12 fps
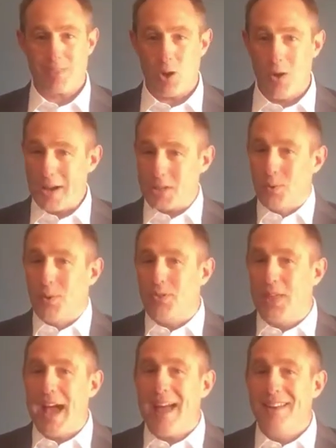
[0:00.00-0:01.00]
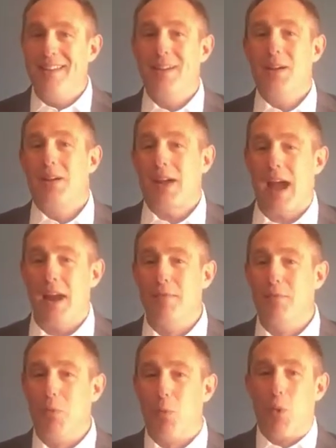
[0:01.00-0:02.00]
All right, so with that kind
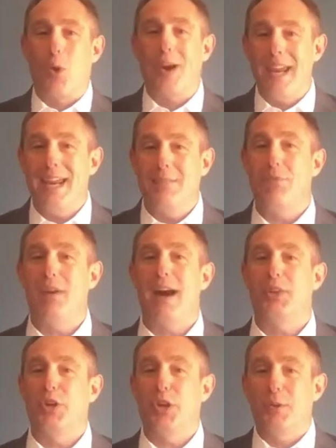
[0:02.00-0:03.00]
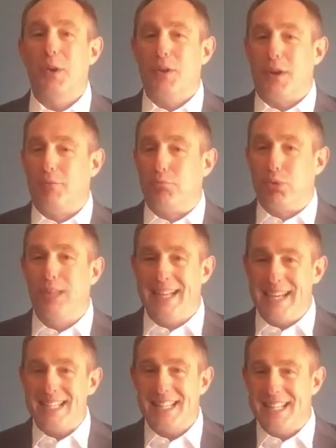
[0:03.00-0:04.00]
of warning put out there of
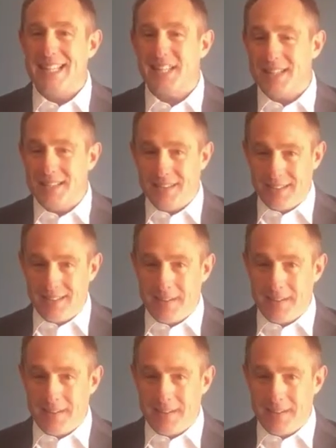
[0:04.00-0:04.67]
please listen